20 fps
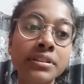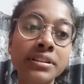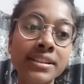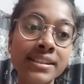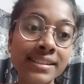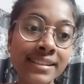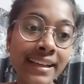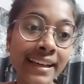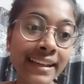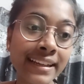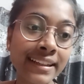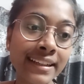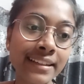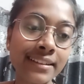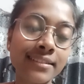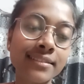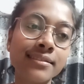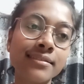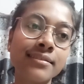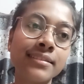design
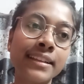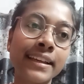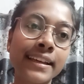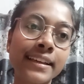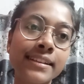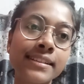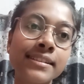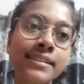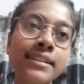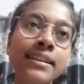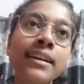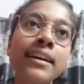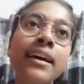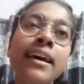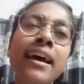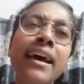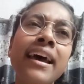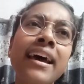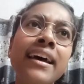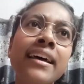things
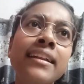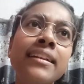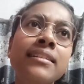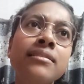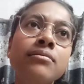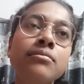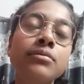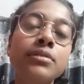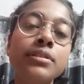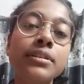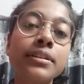and